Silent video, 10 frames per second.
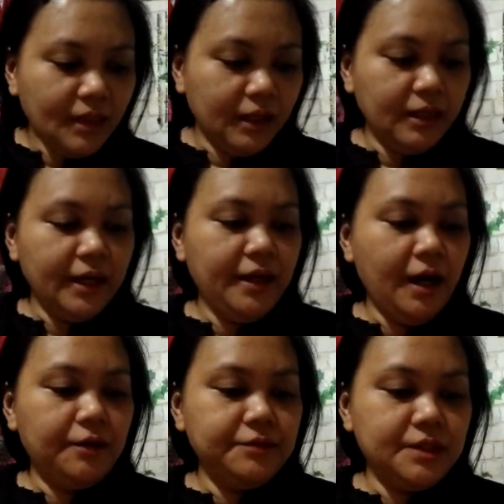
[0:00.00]
And I
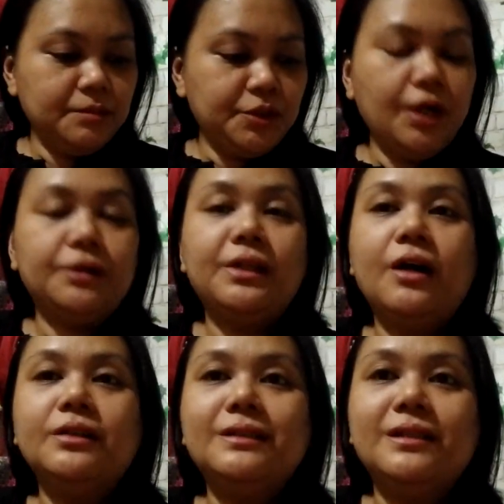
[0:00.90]
have some shout
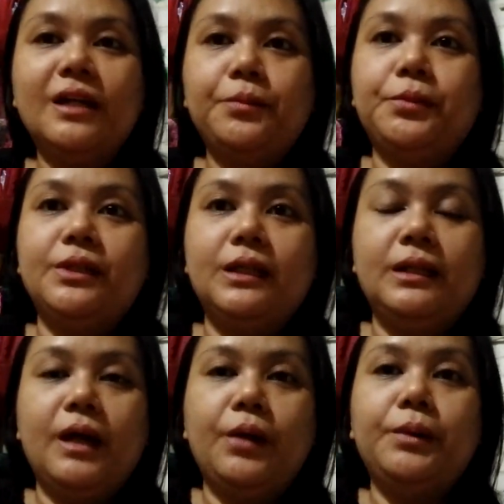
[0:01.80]
outs that I
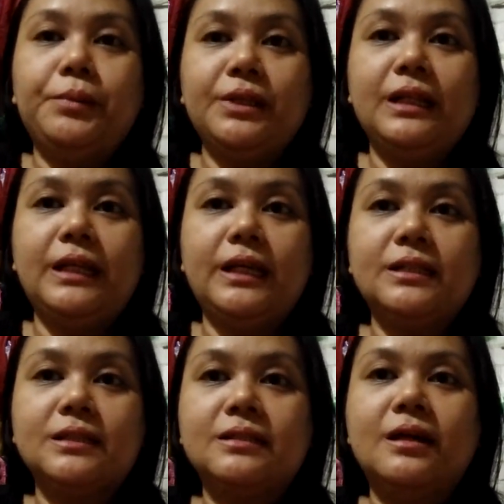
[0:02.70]
will put the
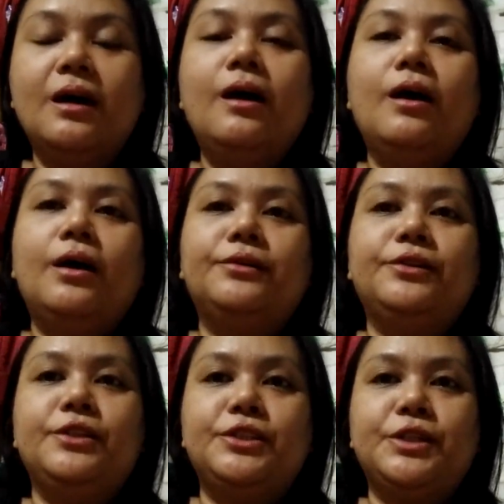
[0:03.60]
links on
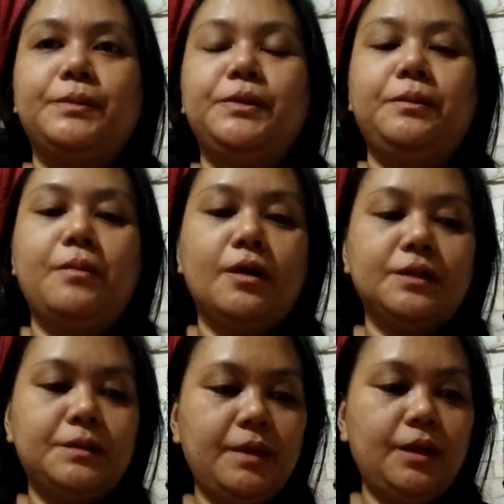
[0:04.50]
the description
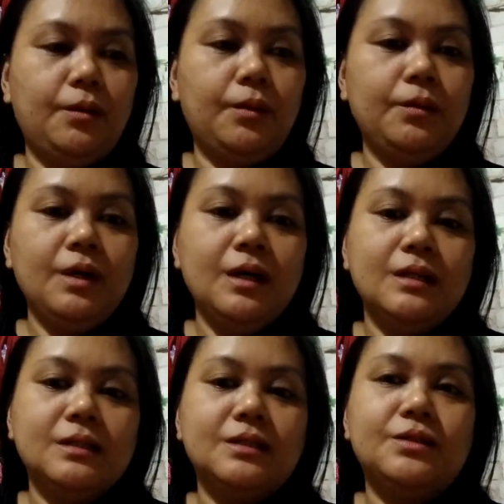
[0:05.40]
box below.
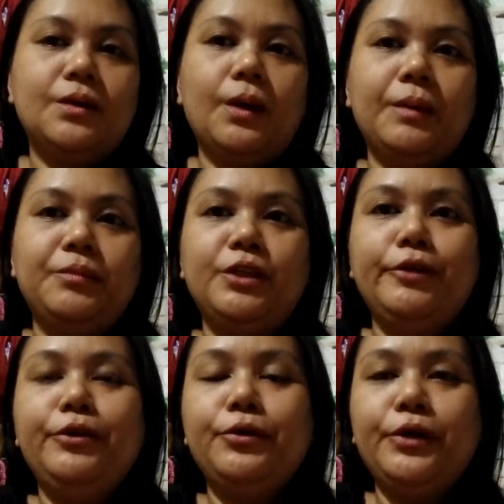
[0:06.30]
So I'm
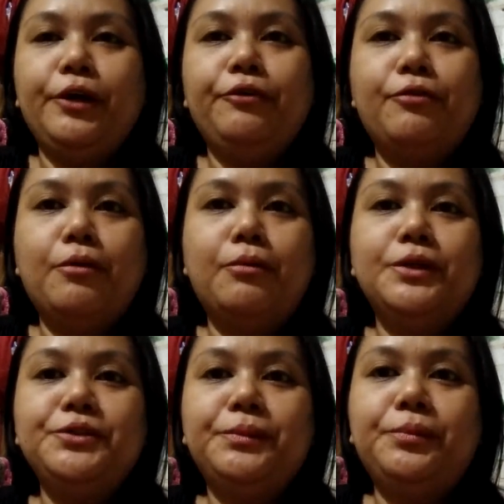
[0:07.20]
really looking
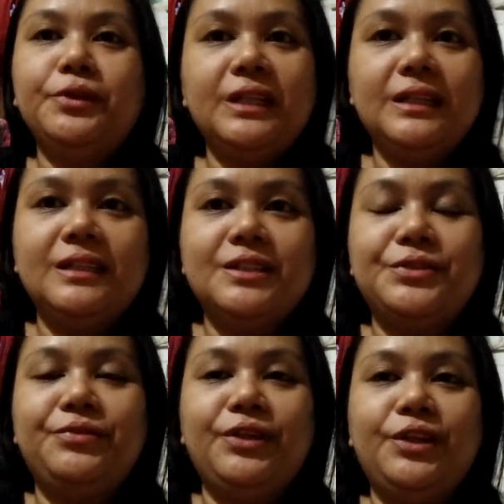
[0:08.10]
forward to putting
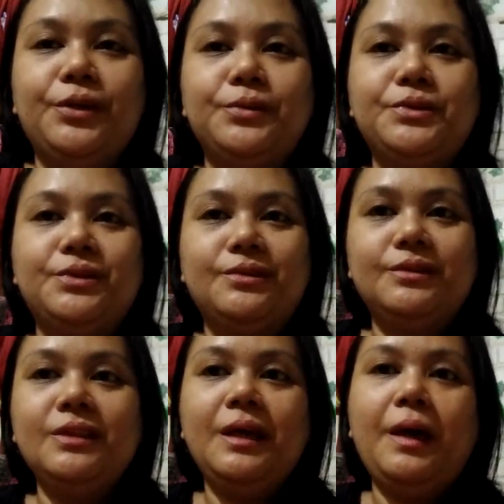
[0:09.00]
this video
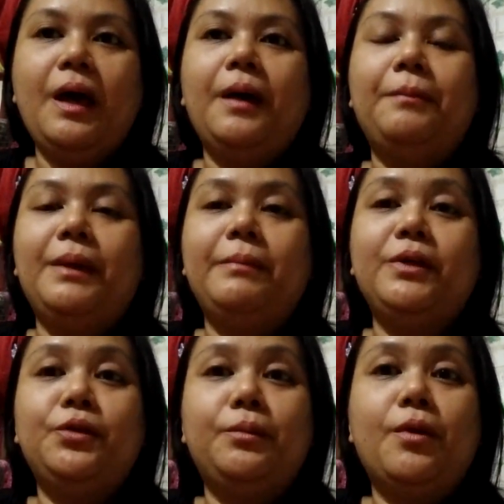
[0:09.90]
soon,
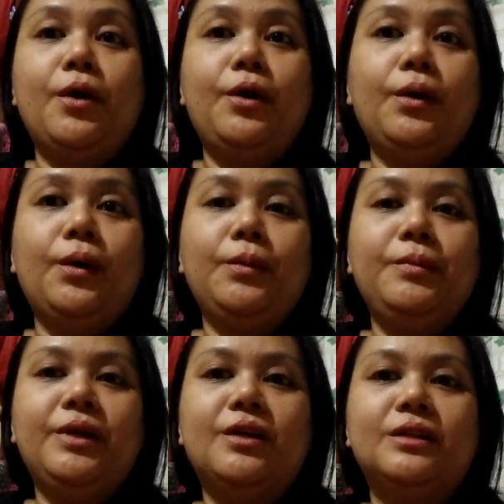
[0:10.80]
maybe tomorrow
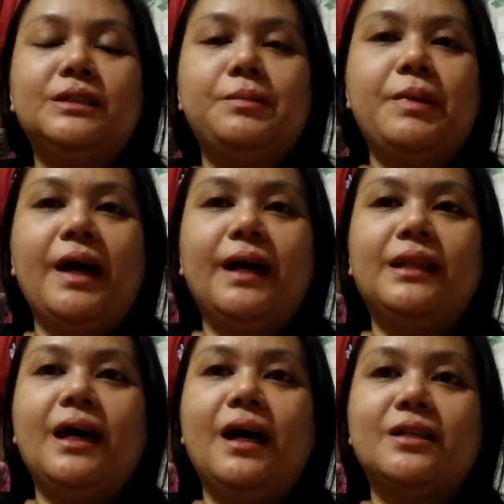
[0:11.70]
because my
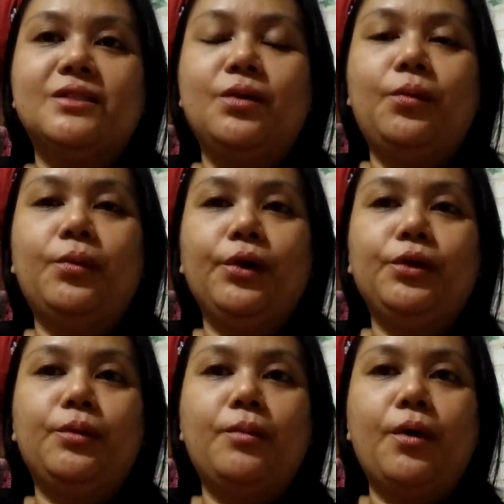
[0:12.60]
ate has no work
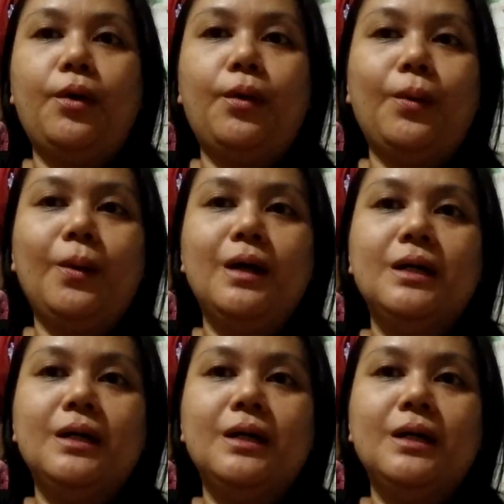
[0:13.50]
tomorrow.